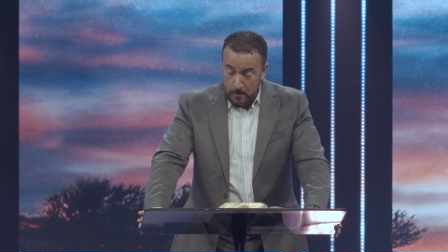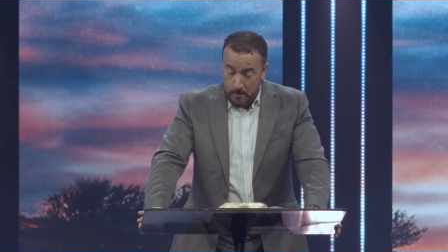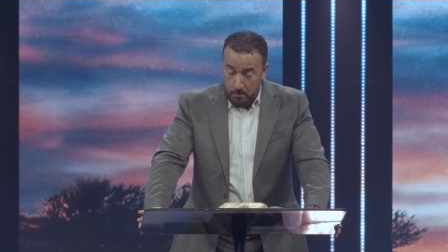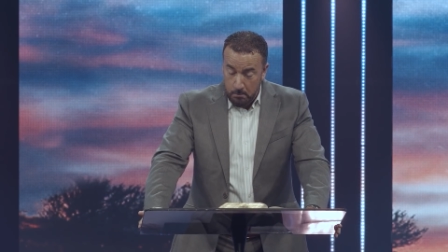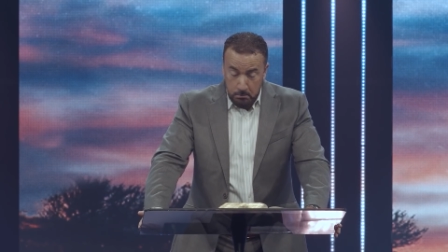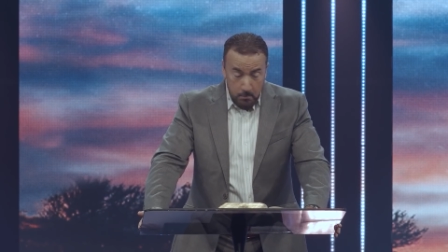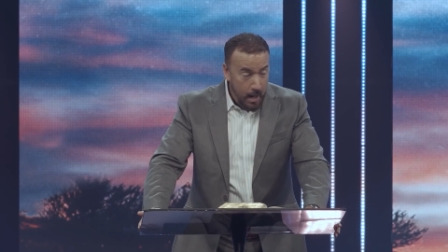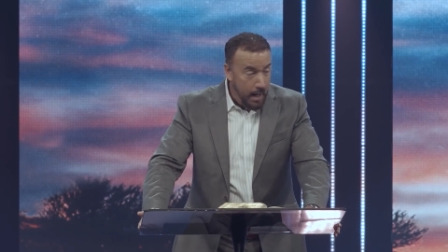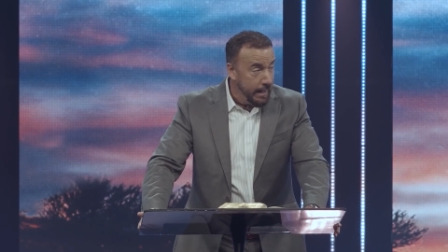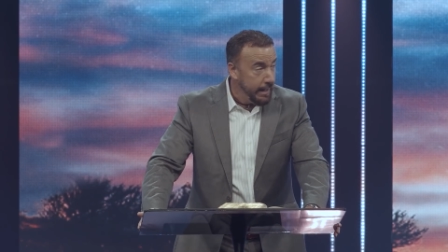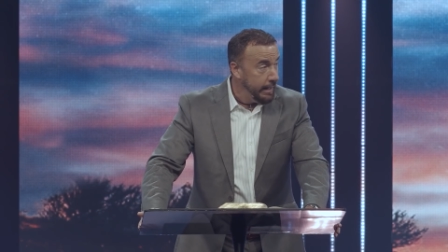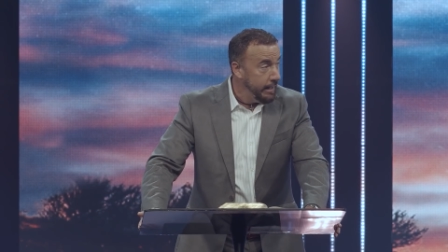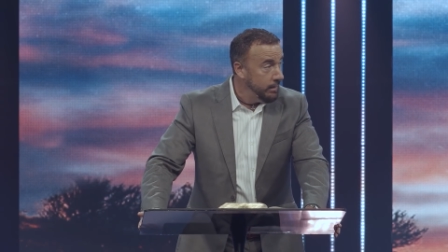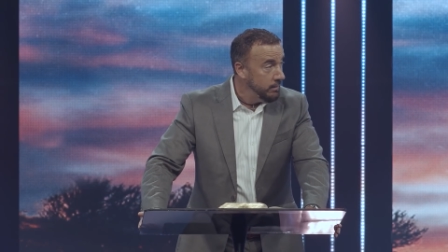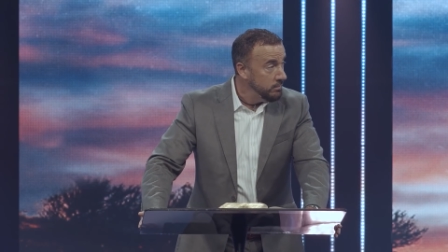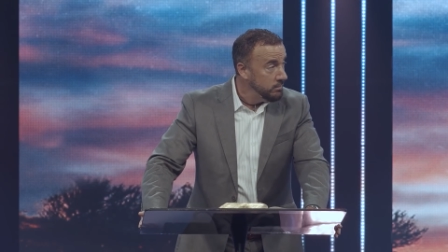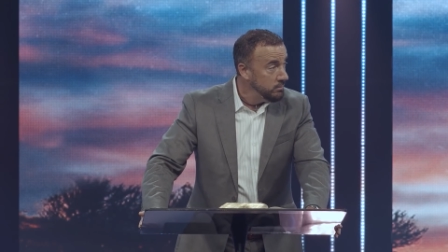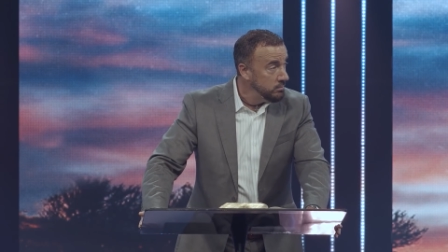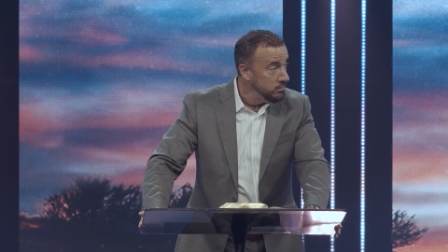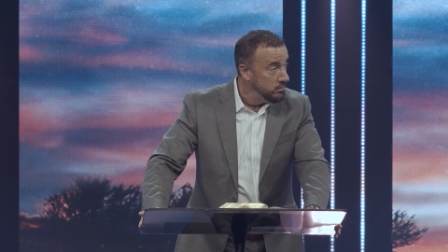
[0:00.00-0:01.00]
Money,
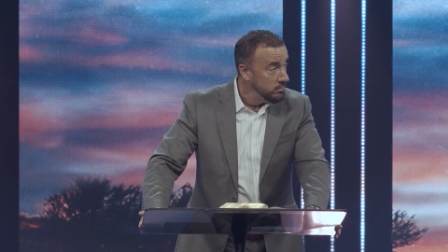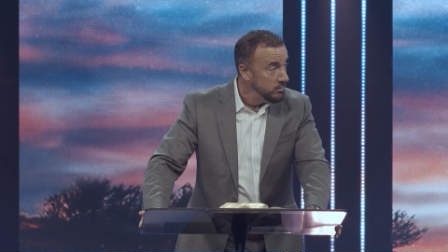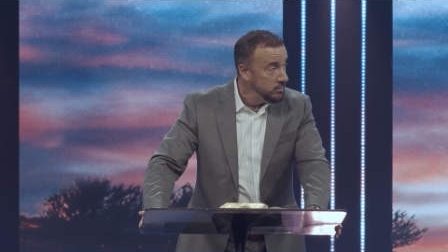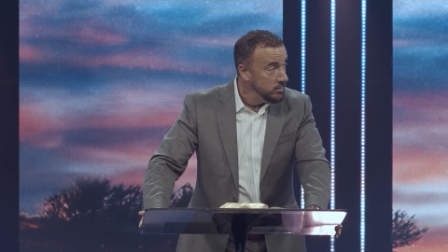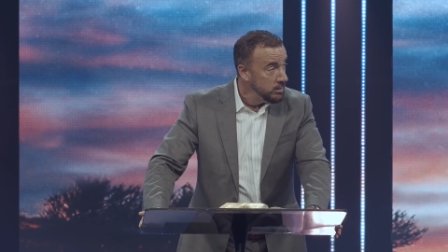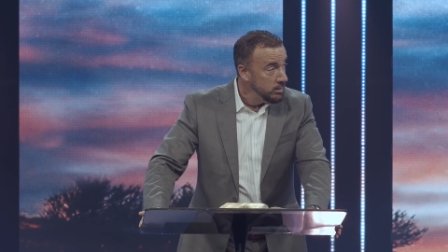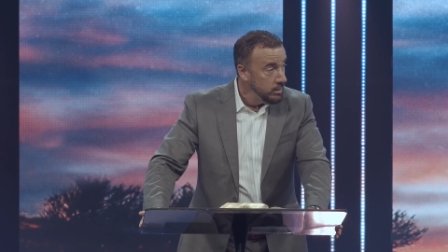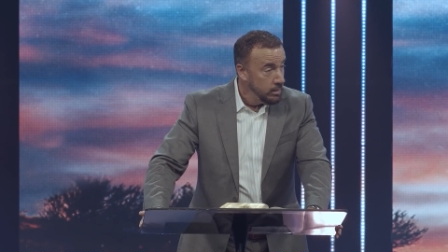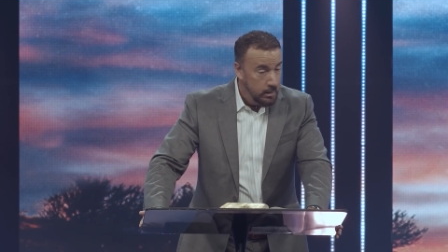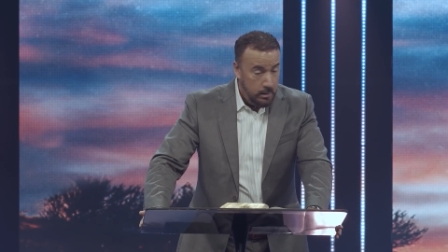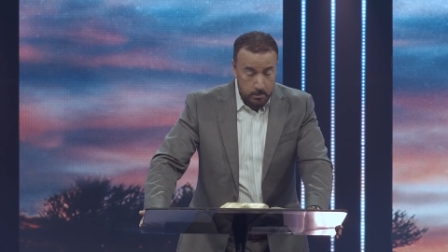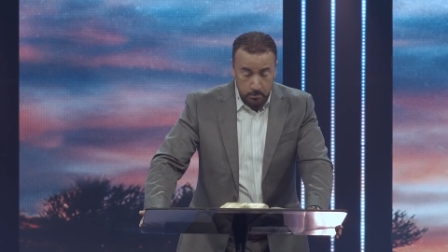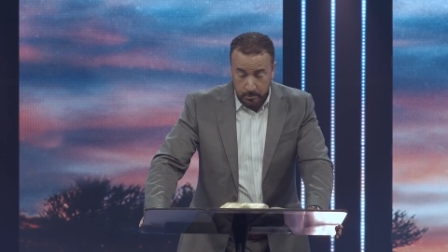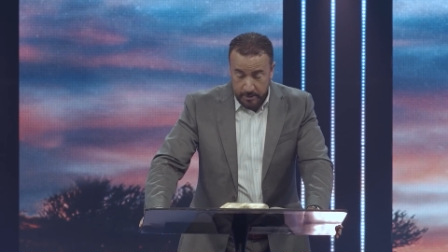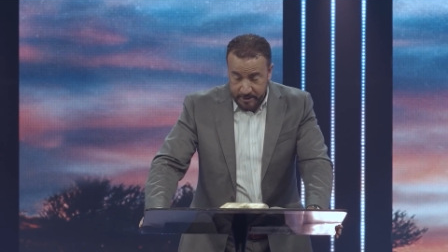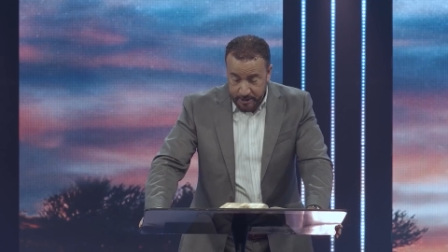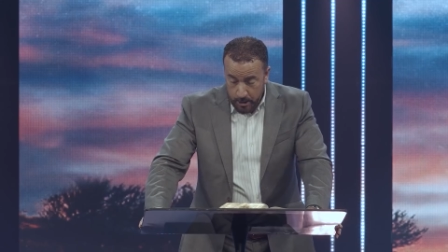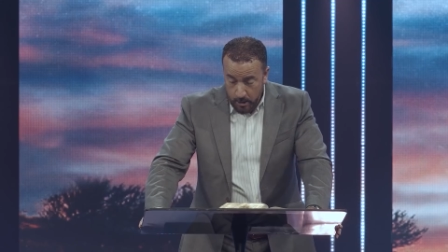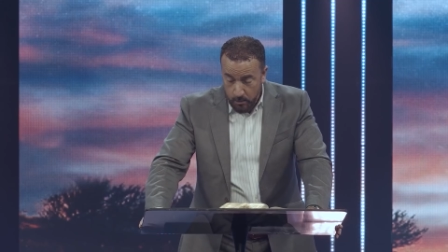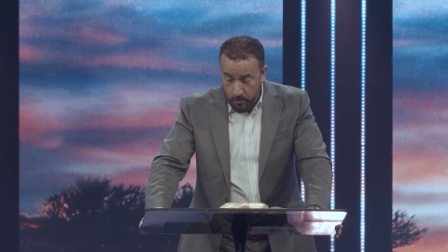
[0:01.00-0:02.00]

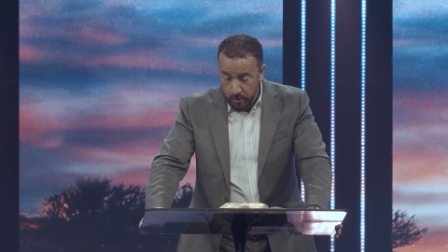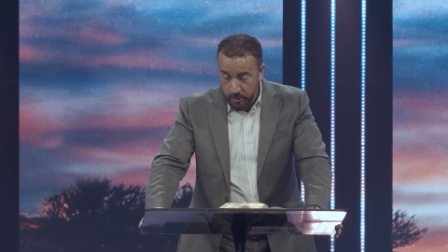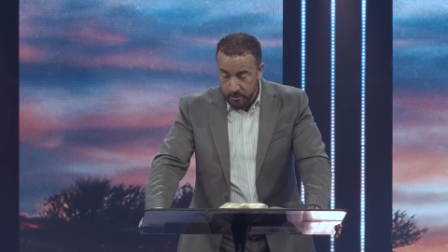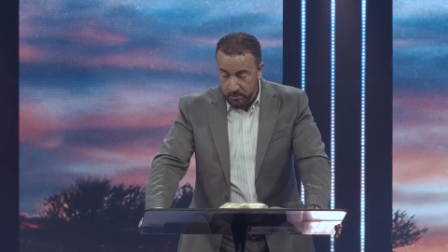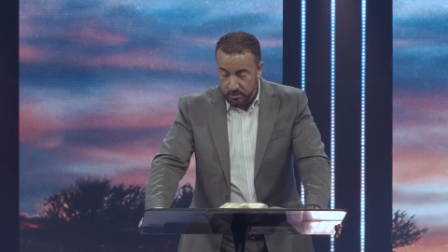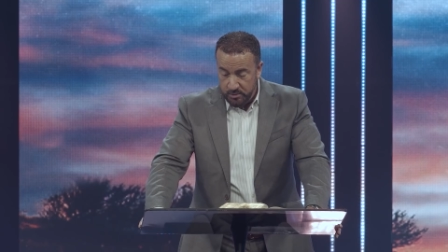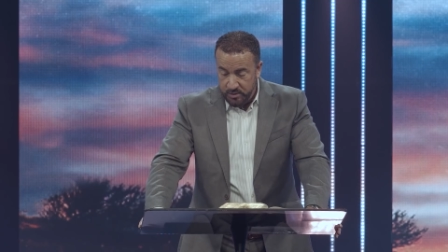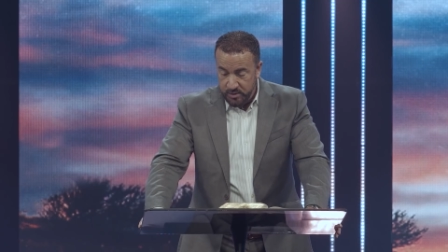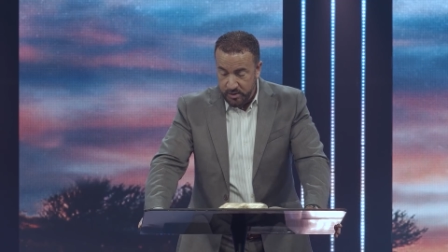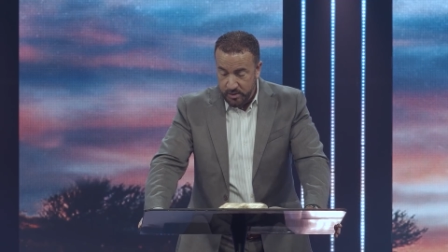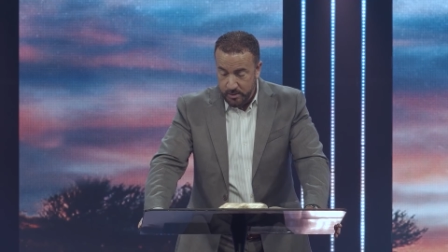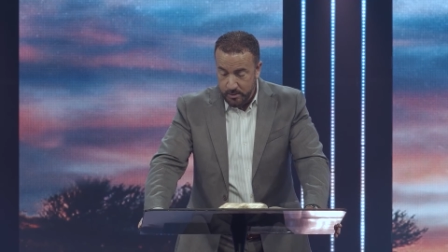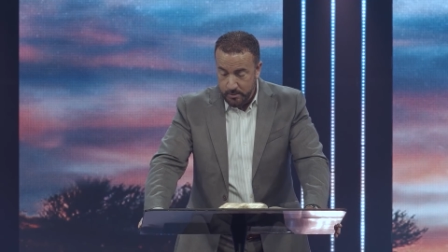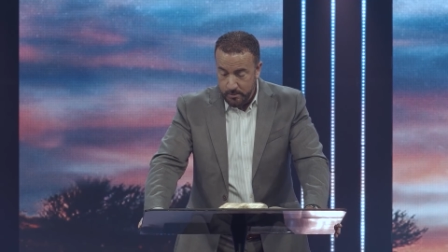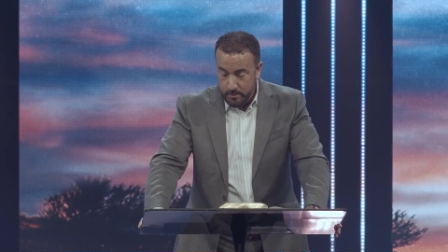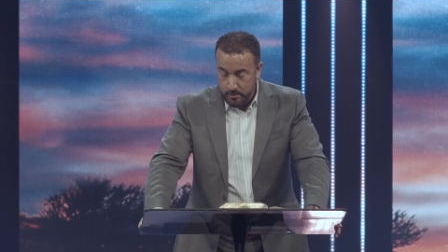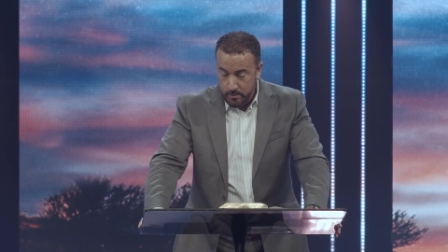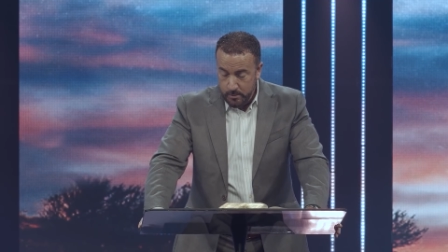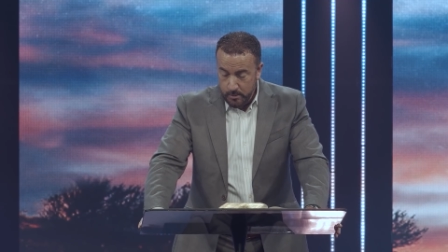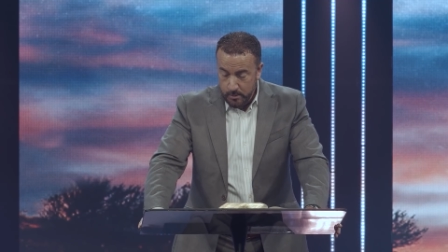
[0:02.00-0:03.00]
materials,
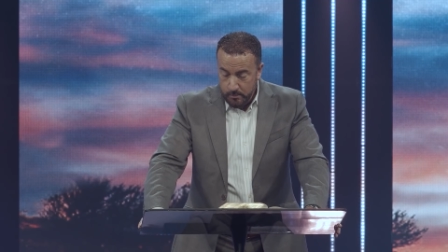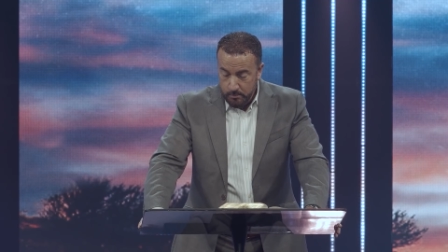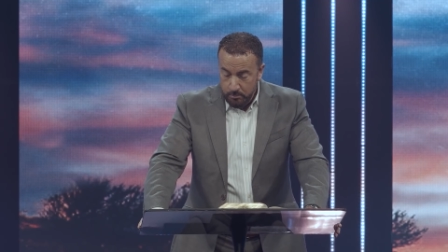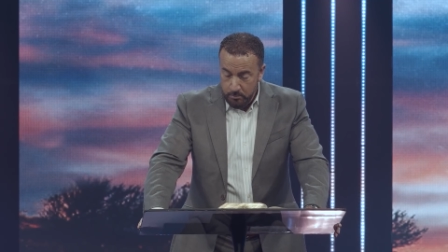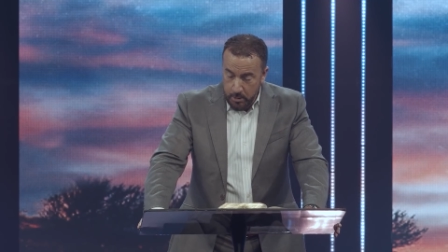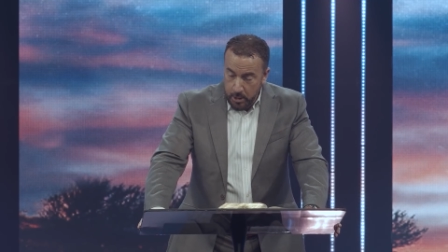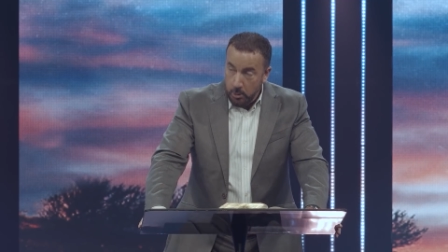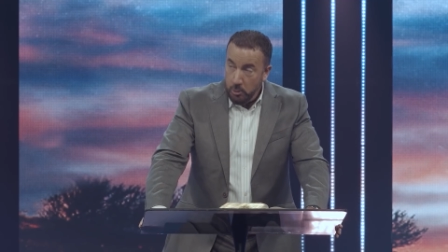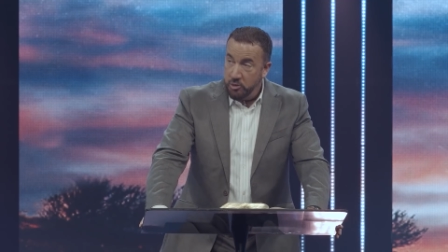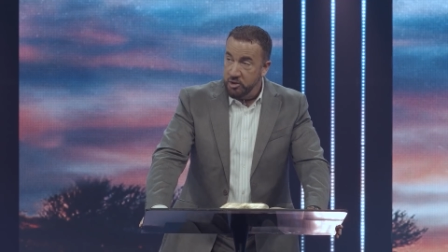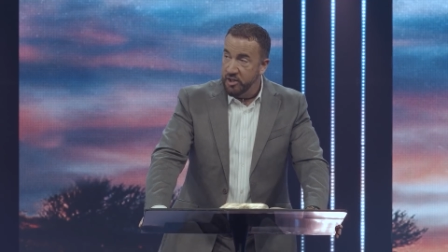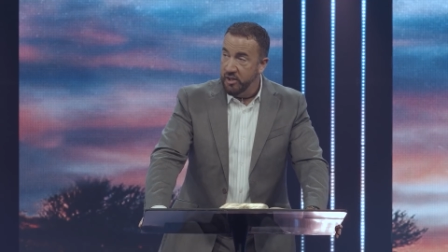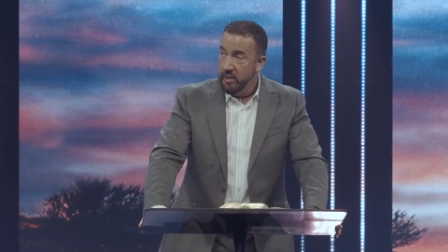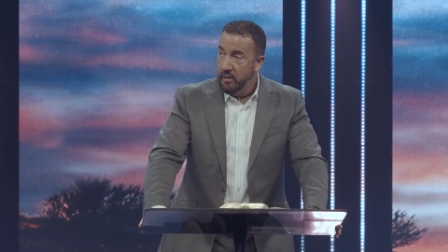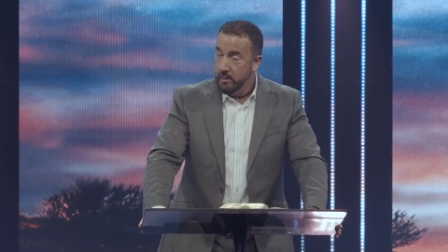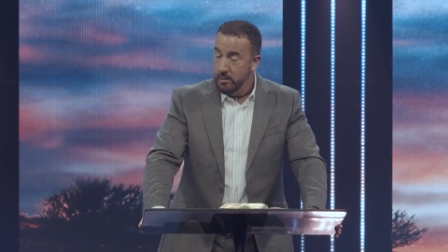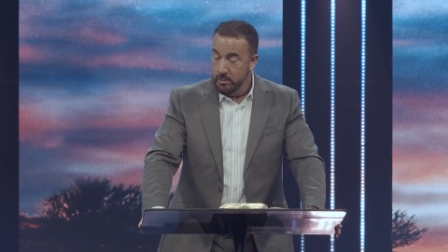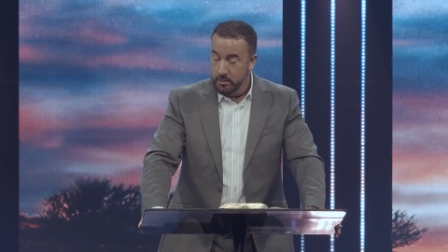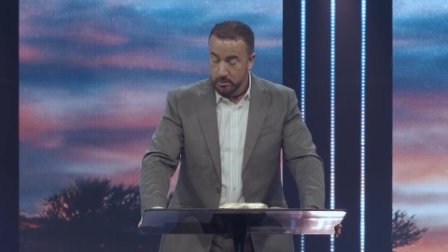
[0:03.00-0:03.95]
music,